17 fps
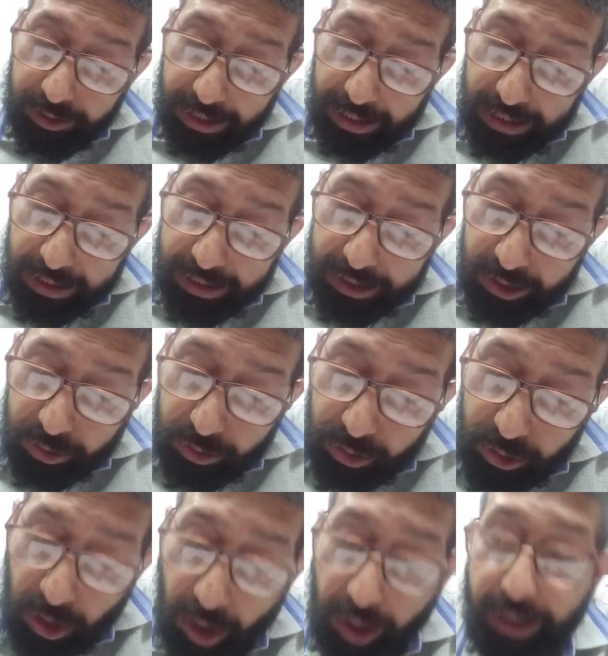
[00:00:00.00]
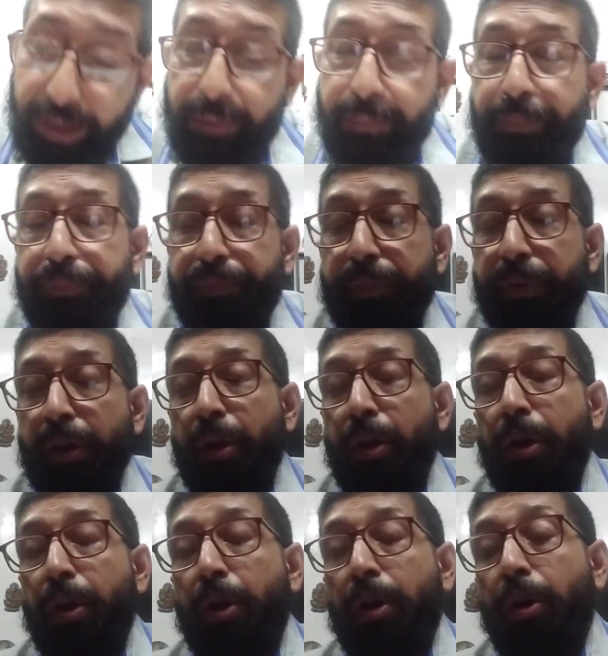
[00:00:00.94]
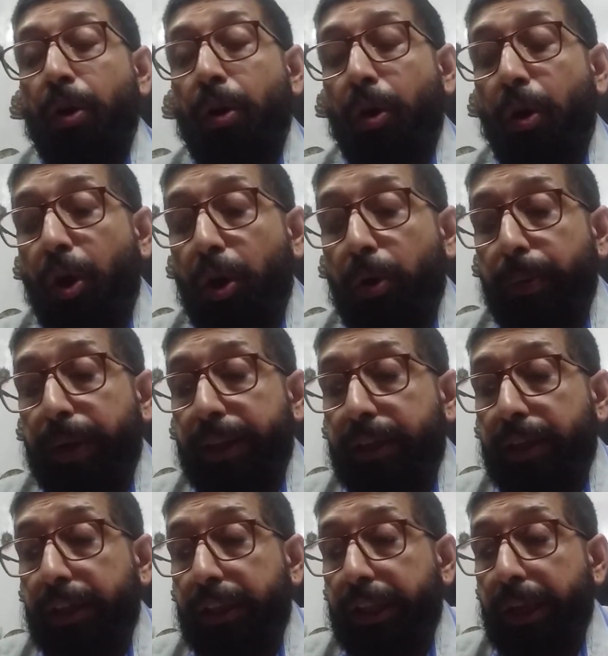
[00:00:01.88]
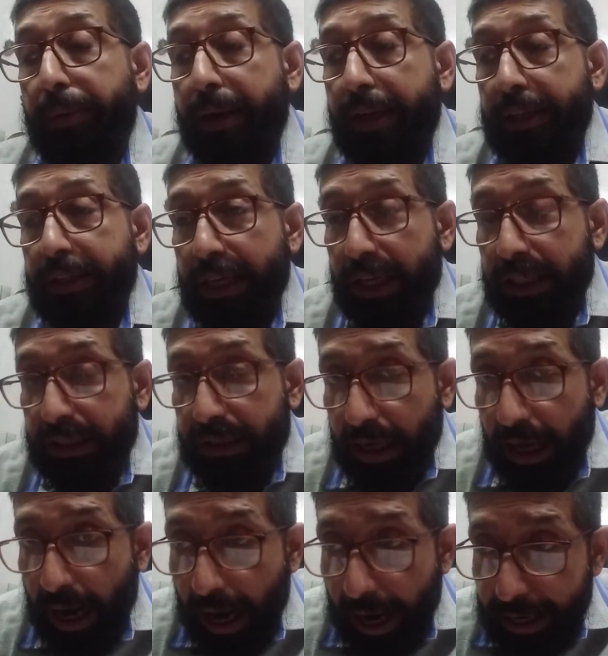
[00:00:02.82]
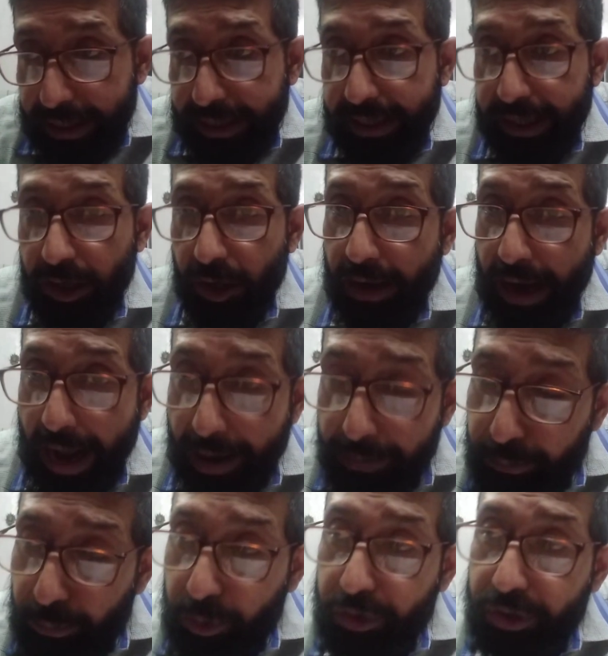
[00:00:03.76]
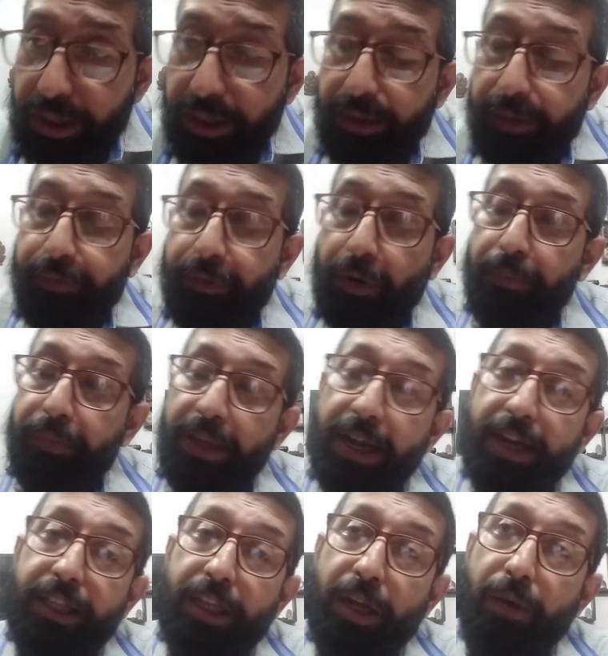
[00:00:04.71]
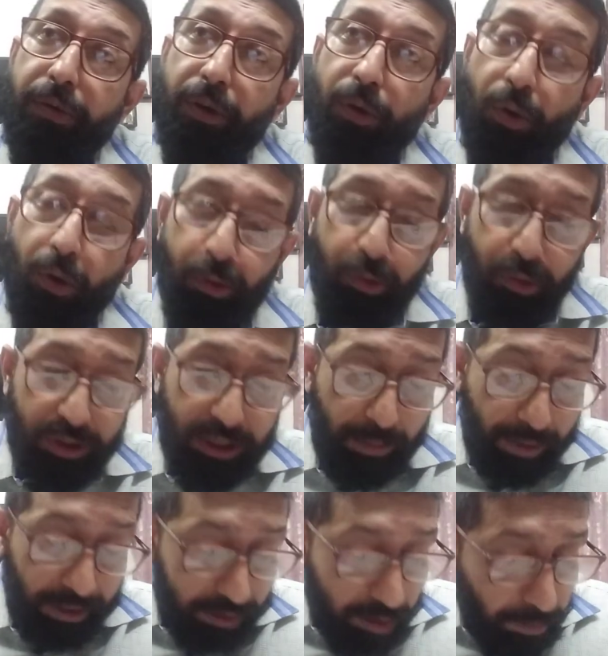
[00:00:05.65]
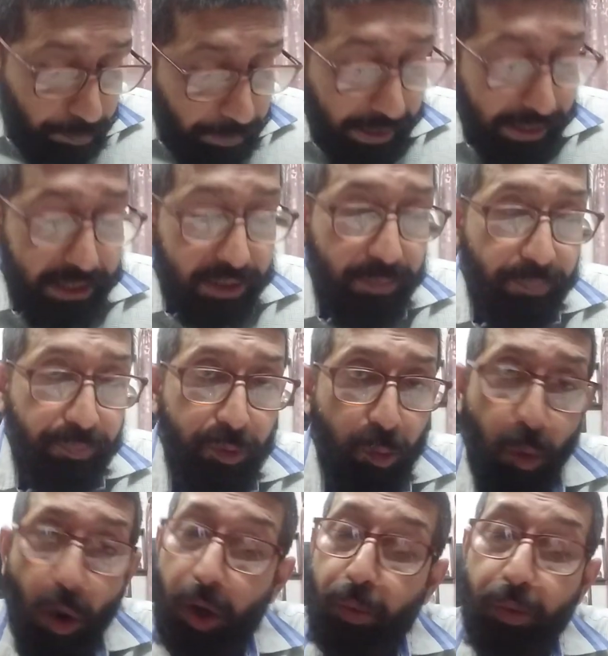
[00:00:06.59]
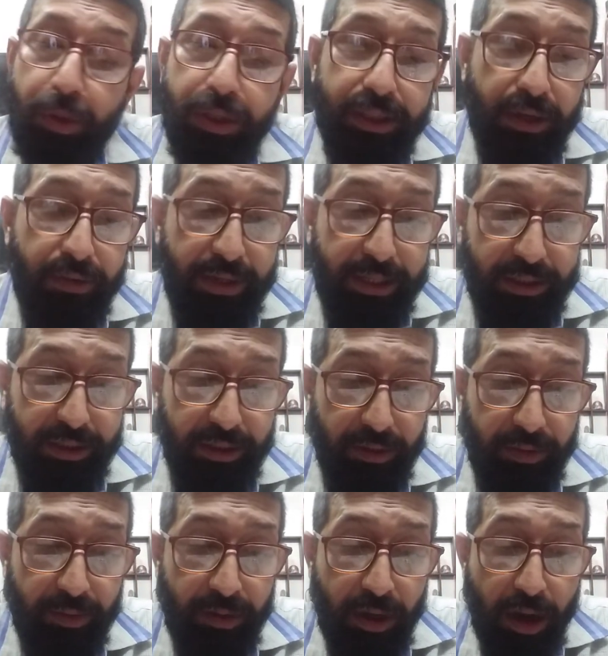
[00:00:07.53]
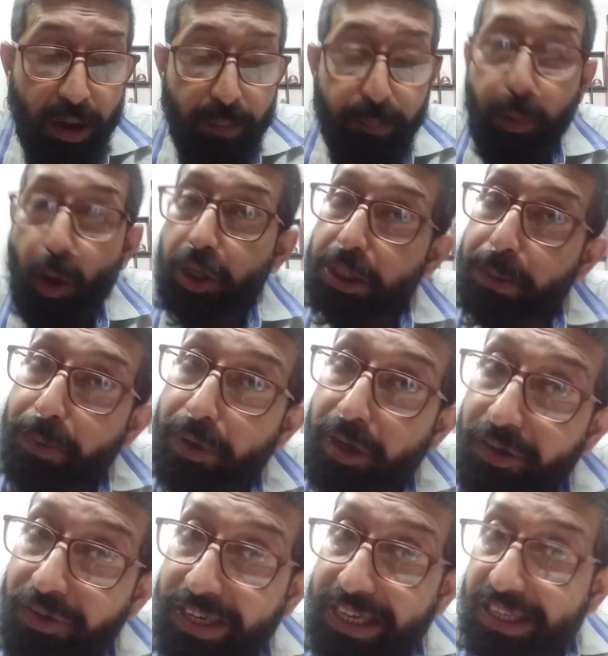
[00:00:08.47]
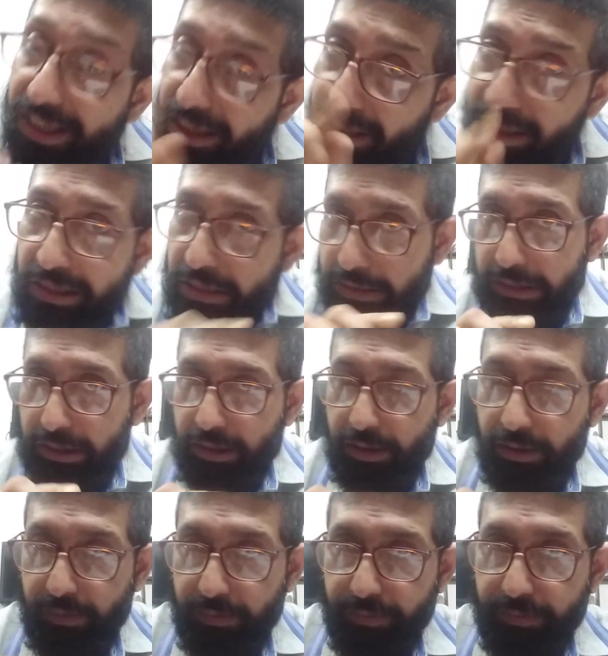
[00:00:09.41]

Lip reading: terrorists to join? or whether they were just hiding or ambushing. From there, they will go to some other place. What was the reason? Possible reasons.